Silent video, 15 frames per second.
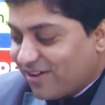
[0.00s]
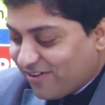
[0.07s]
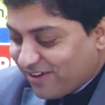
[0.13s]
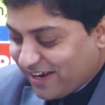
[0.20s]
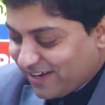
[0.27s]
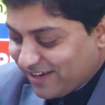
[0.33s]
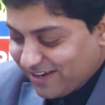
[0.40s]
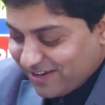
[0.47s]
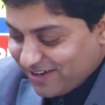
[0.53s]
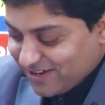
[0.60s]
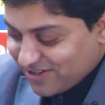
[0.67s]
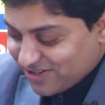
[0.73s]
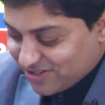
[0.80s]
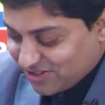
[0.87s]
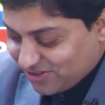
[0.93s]
Okay.
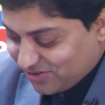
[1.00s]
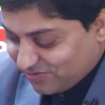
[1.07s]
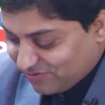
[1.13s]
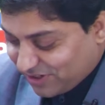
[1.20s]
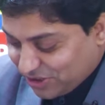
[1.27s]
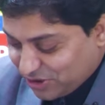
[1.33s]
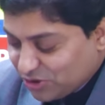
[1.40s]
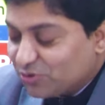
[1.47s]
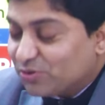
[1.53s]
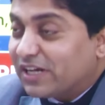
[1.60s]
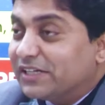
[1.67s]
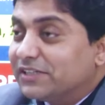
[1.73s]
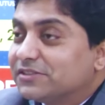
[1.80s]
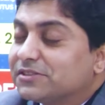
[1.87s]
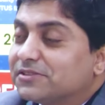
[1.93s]
So what do you
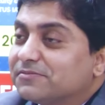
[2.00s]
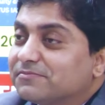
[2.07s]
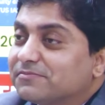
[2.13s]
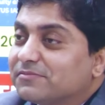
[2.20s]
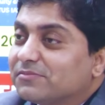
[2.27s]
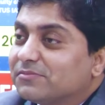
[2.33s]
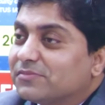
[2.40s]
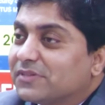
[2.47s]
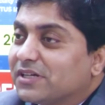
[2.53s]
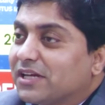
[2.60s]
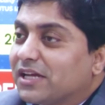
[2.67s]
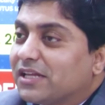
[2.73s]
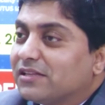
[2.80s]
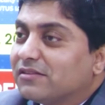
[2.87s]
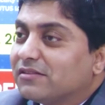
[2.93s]
write
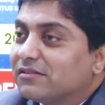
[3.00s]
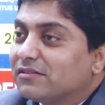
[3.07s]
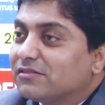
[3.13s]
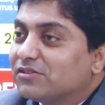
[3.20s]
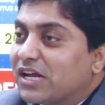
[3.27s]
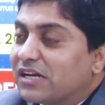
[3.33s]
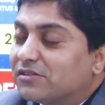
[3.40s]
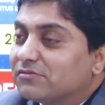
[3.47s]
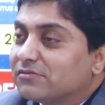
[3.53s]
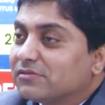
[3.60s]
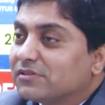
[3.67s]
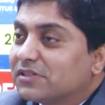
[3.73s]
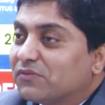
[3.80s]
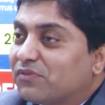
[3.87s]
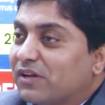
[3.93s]
in that
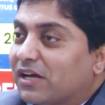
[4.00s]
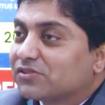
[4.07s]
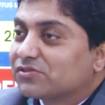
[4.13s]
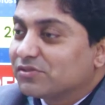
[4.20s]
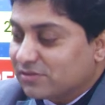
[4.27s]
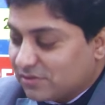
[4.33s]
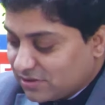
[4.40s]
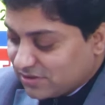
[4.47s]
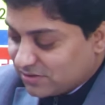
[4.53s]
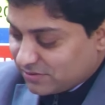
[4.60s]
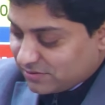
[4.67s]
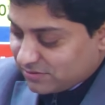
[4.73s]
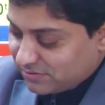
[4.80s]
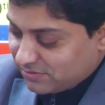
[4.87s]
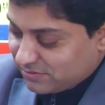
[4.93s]
reflection?
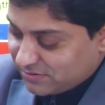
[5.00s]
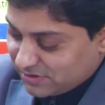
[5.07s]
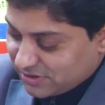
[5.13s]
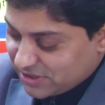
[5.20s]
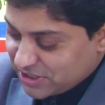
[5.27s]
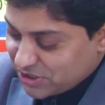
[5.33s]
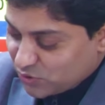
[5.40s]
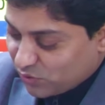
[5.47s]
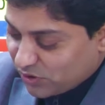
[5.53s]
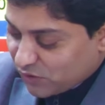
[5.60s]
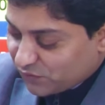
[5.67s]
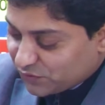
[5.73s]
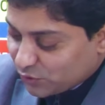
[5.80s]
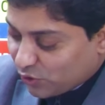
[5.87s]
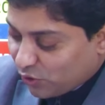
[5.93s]
This is one
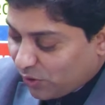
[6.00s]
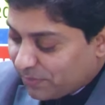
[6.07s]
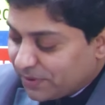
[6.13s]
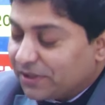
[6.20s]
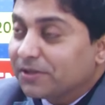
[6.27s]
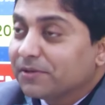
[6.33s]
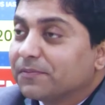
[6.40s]
of your hobby.